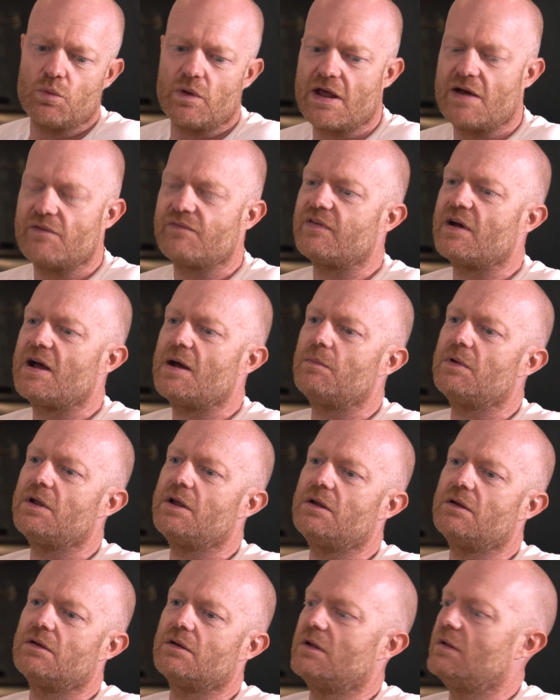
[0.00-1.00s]
with that
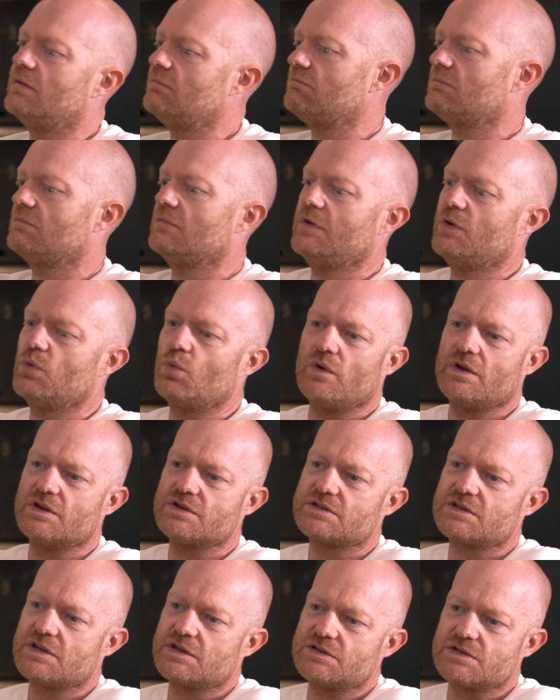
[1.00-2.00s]
family, and the
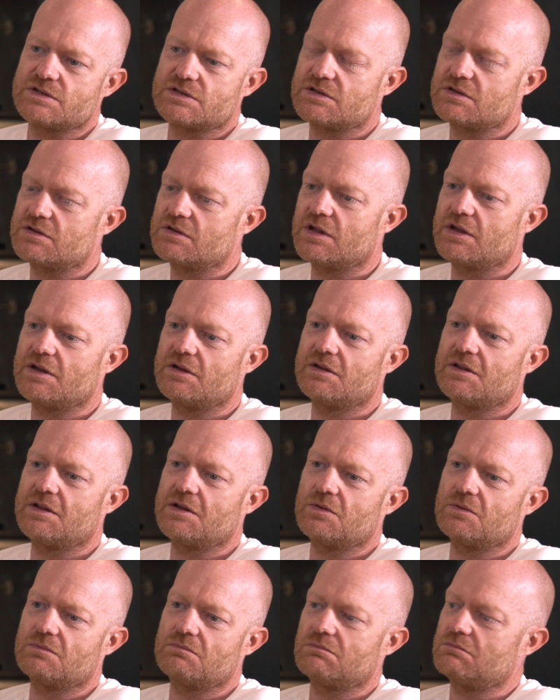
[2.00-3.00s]
audience, they
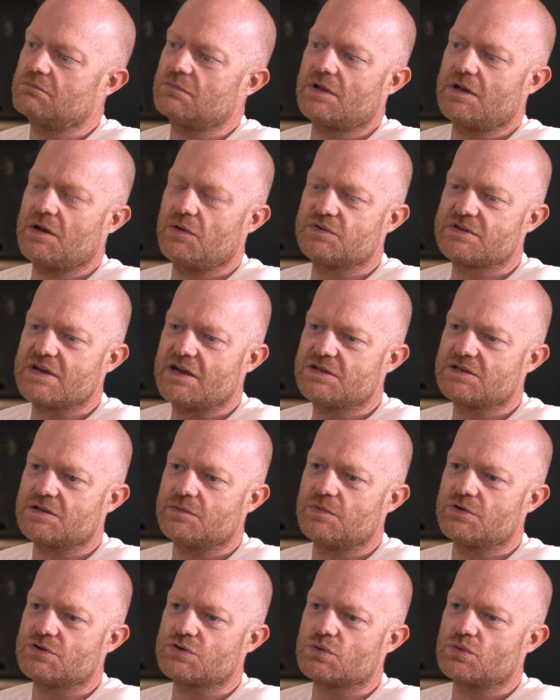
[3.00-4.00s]
don't take
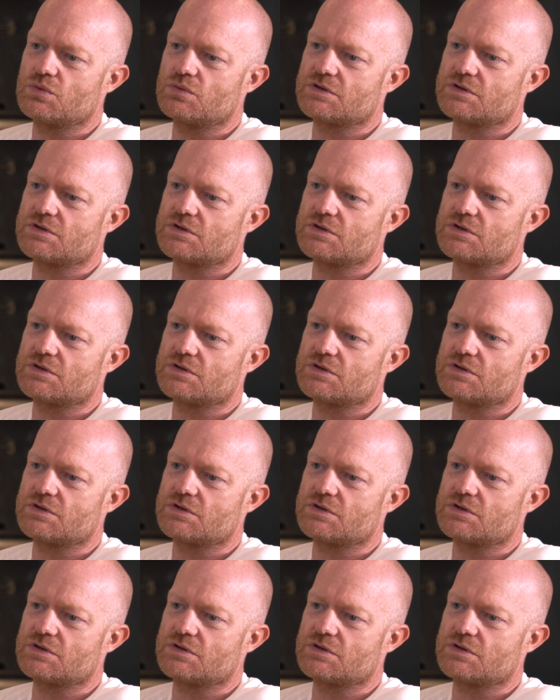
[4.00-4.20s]
them at all.